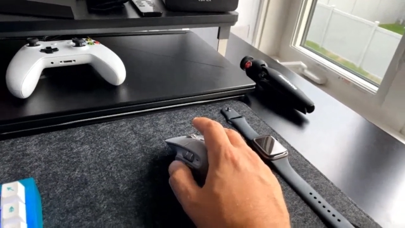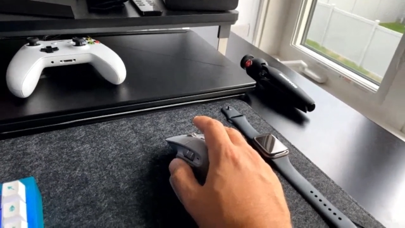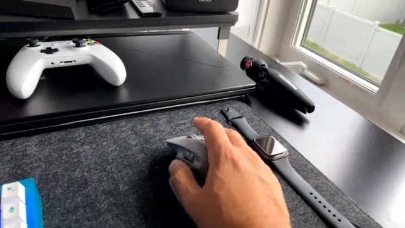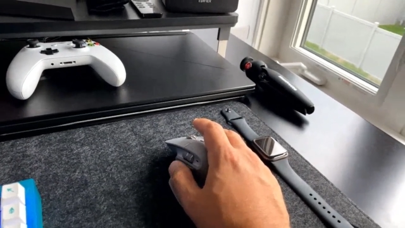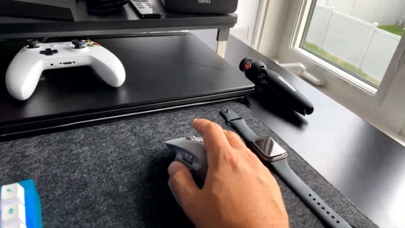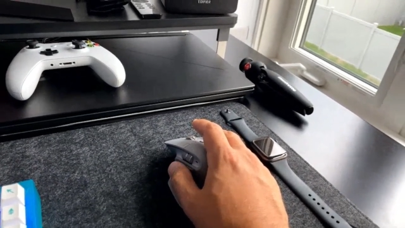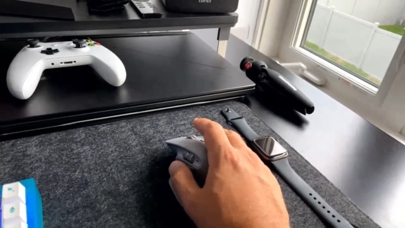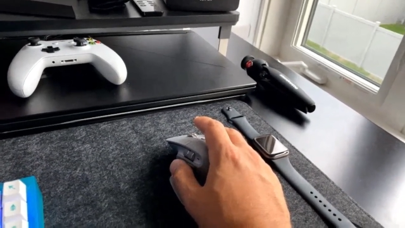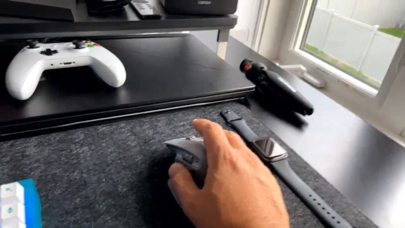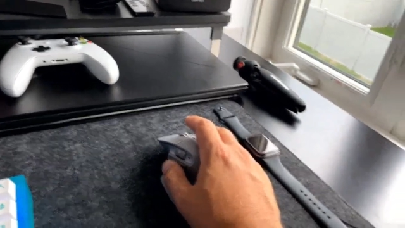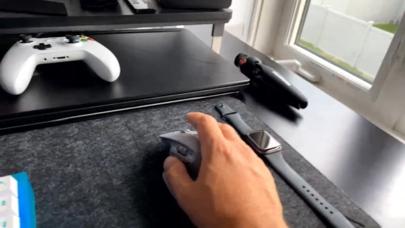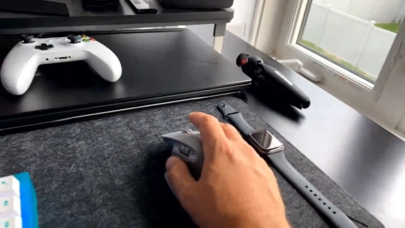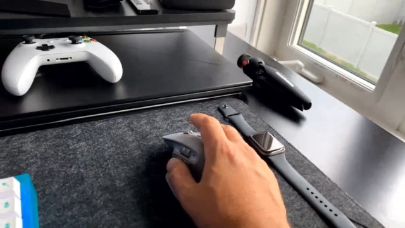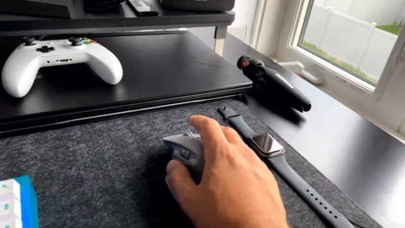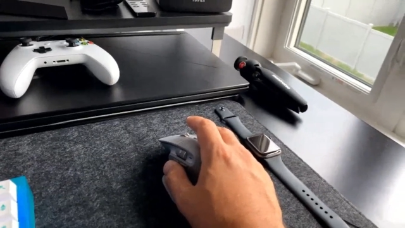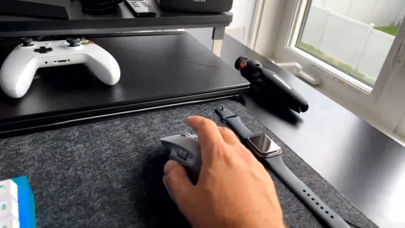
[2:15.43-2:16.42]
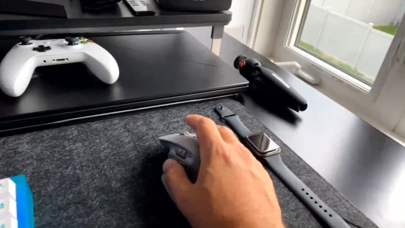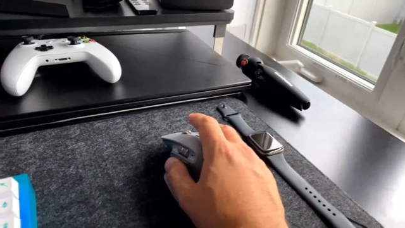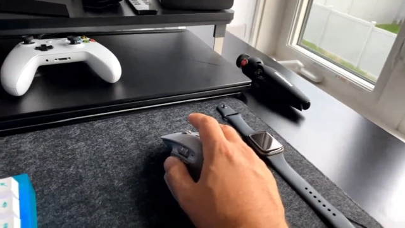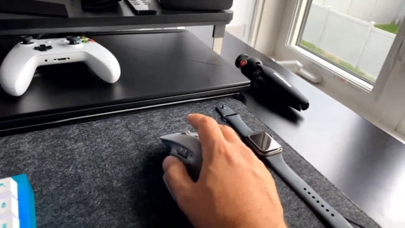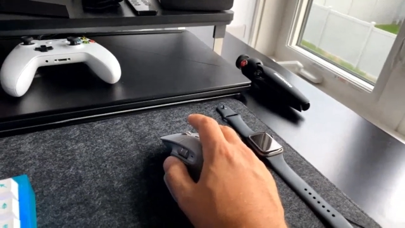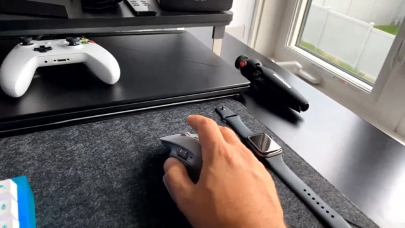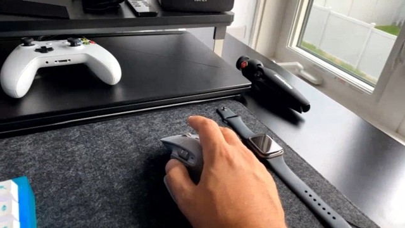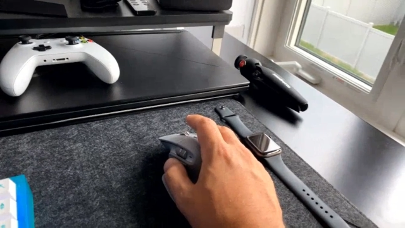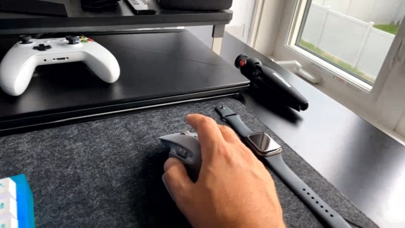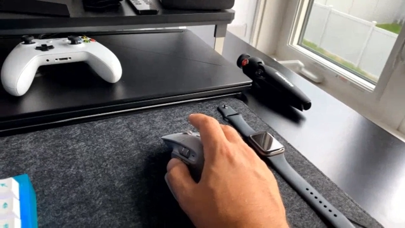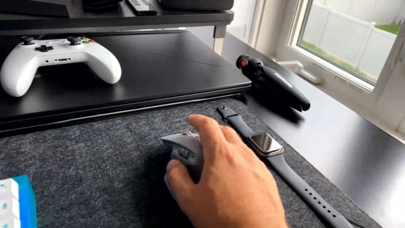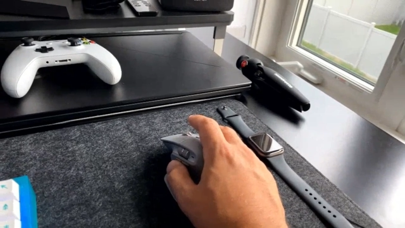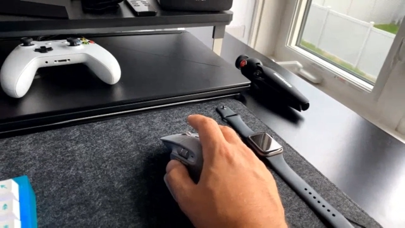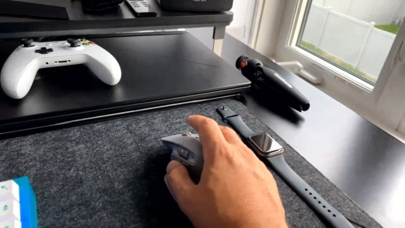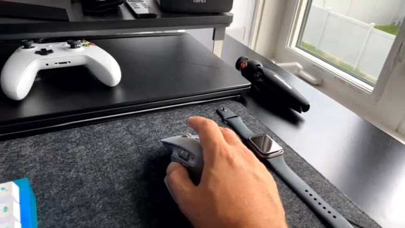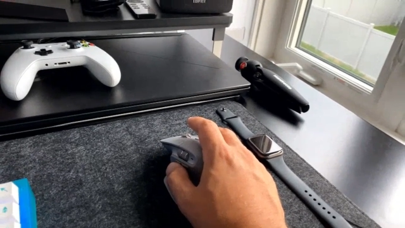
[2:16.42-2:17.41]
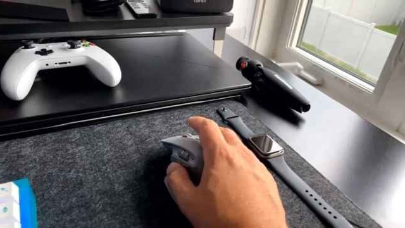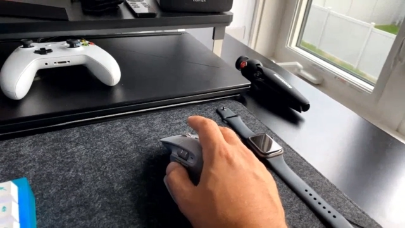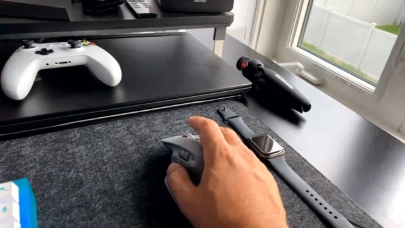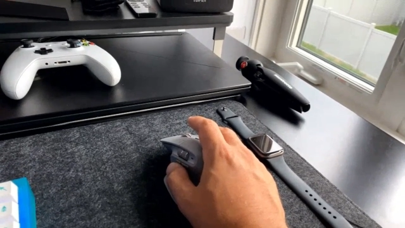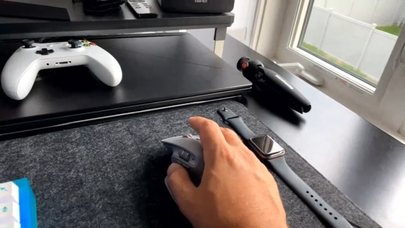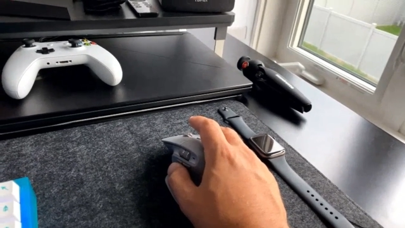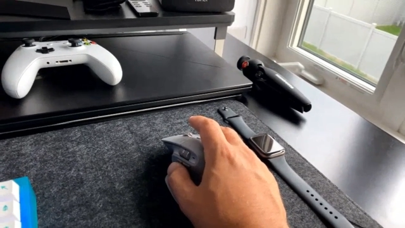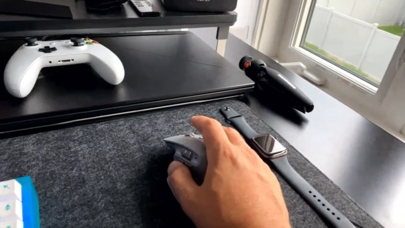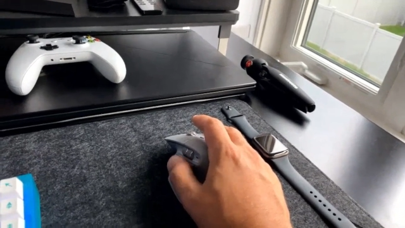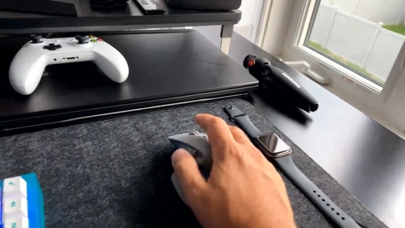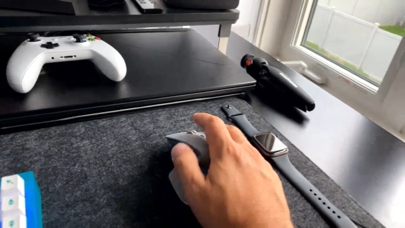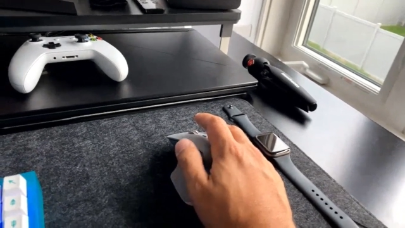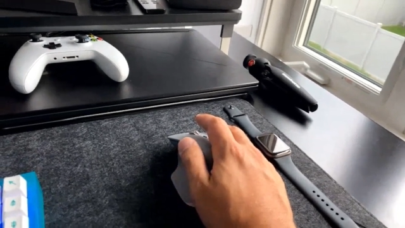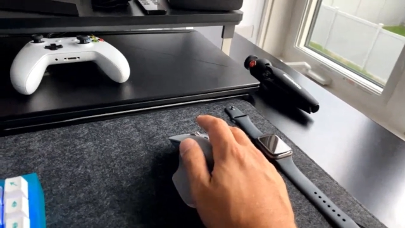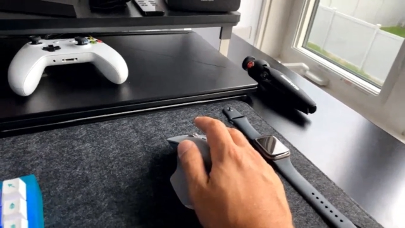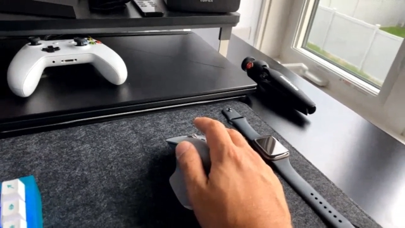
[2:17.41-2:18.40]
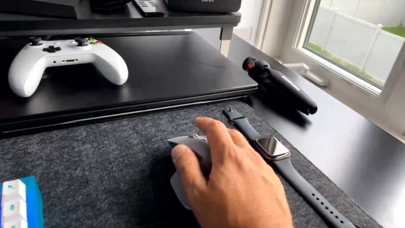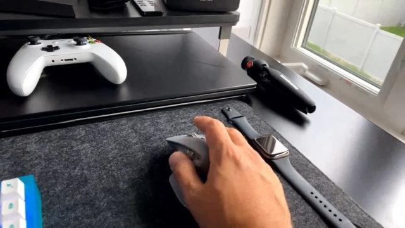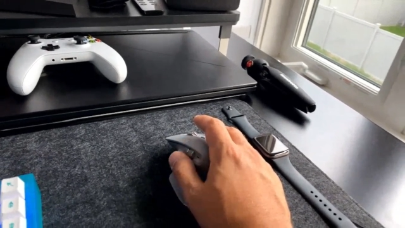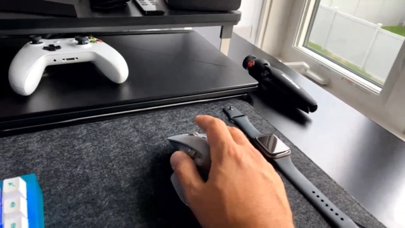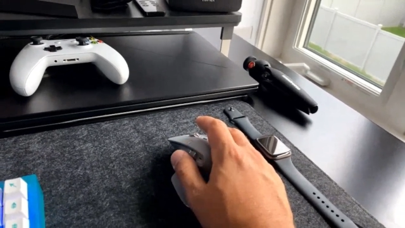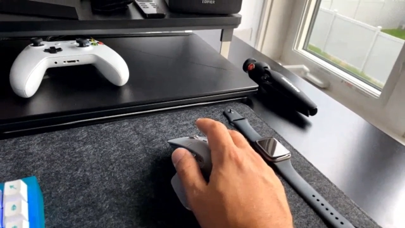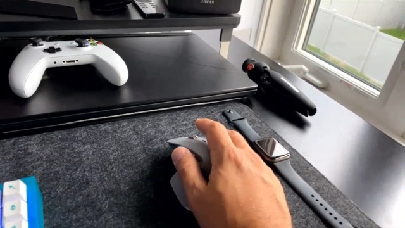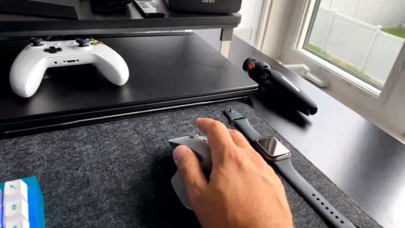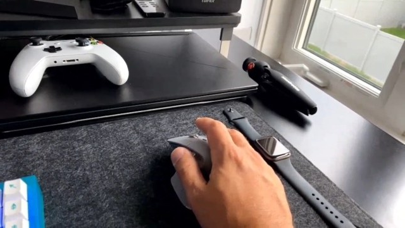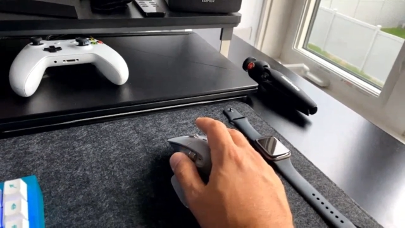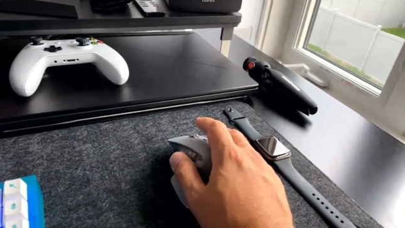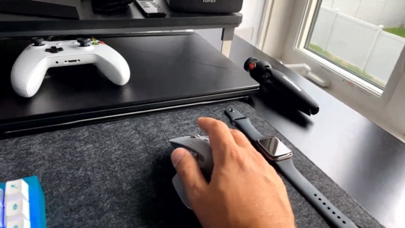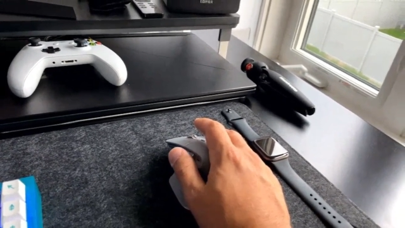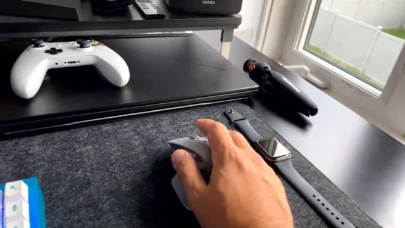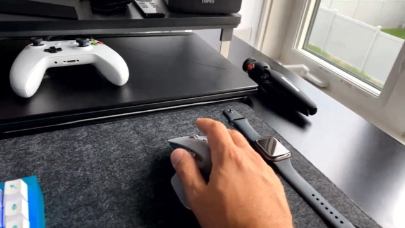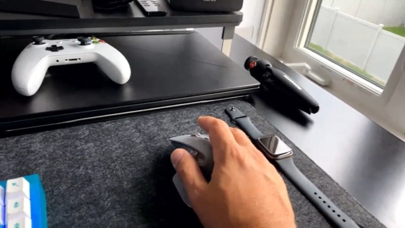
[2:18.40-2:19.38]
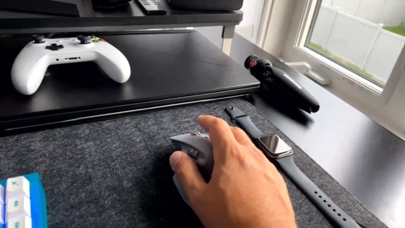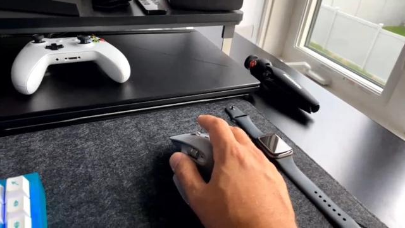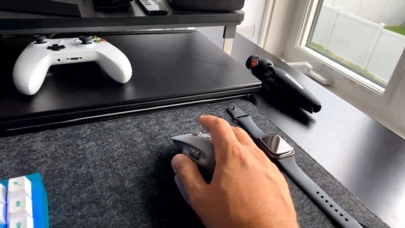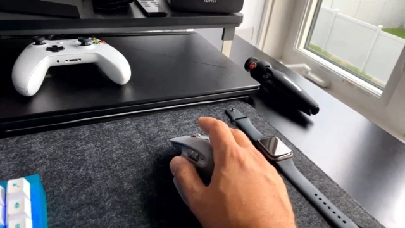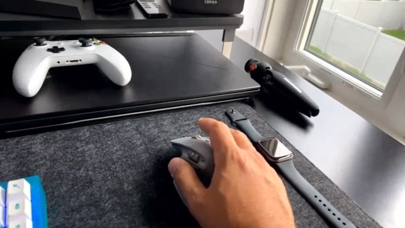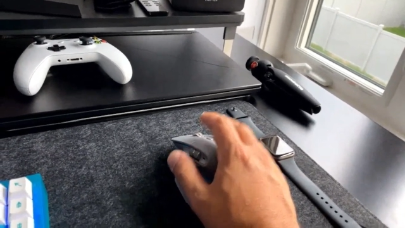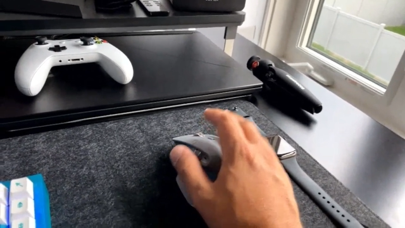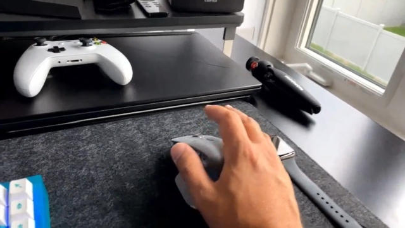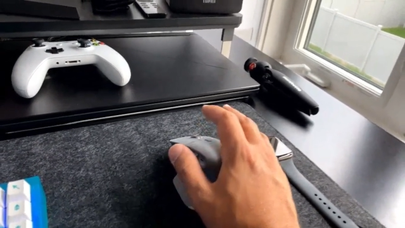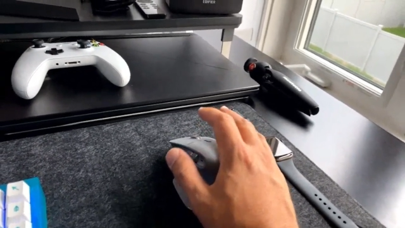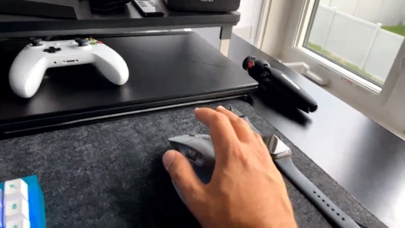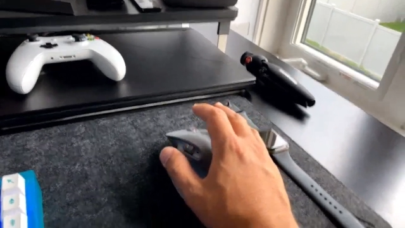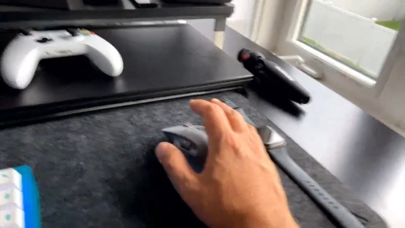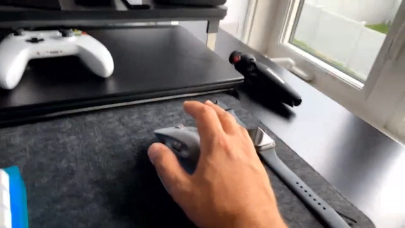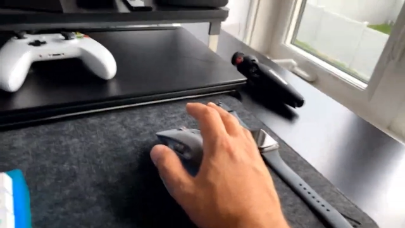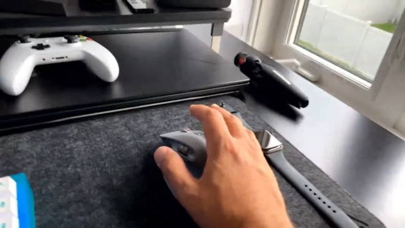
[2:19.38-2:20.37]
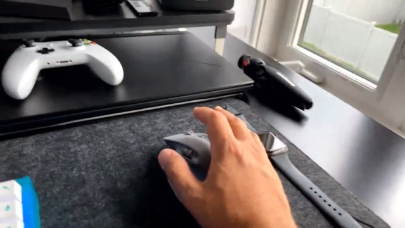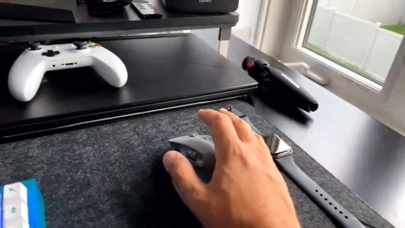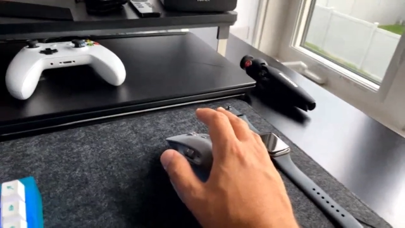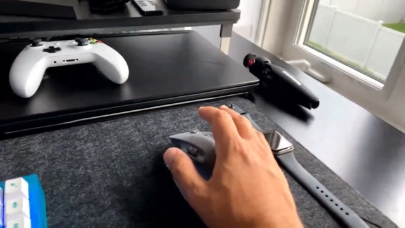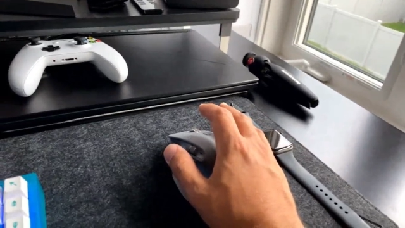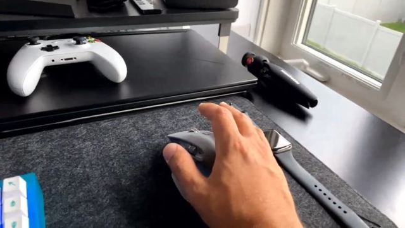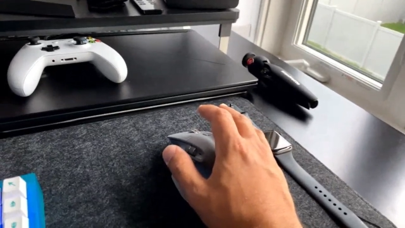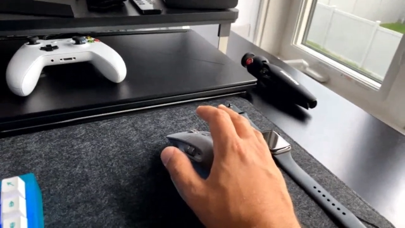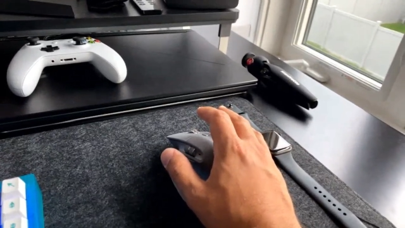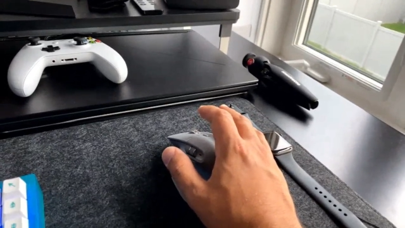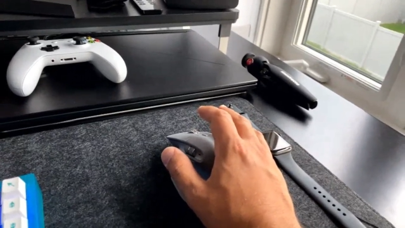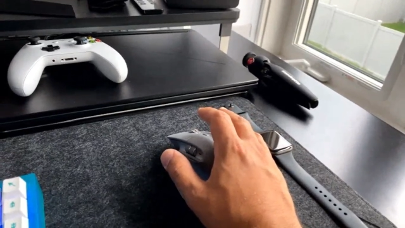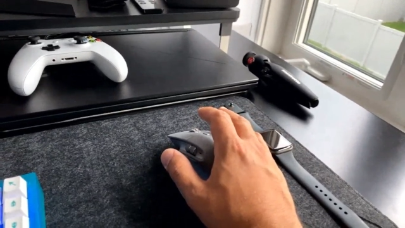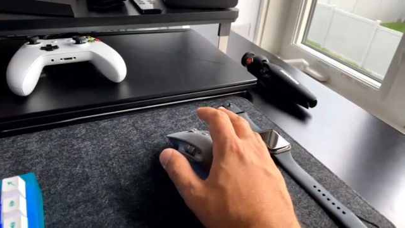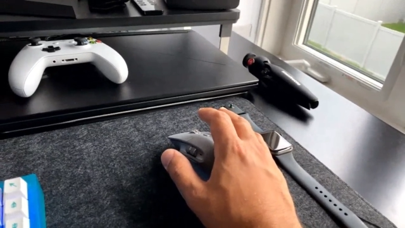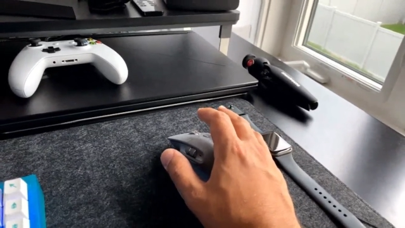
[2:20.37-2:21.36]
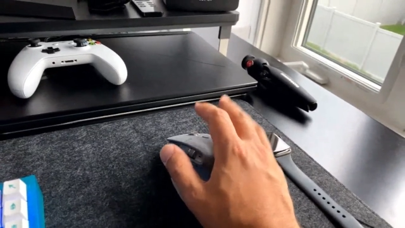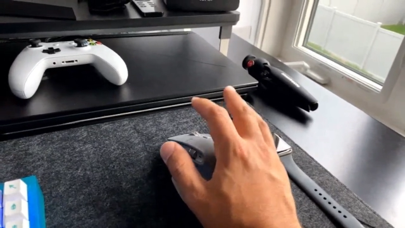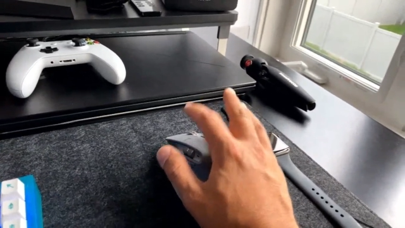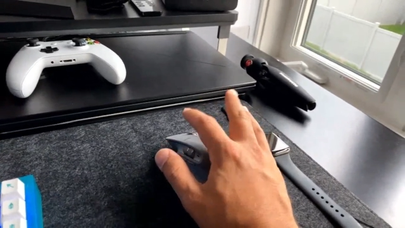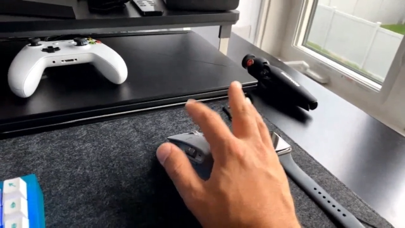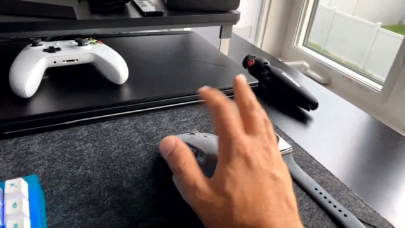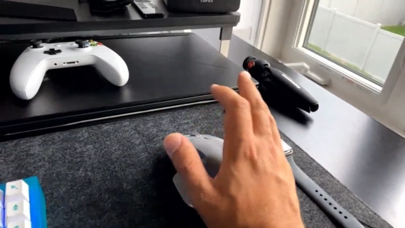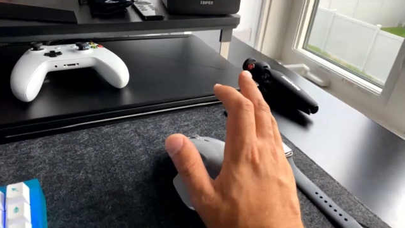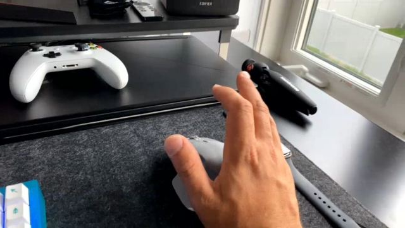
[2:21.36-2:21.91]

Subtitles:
(no speaker visible)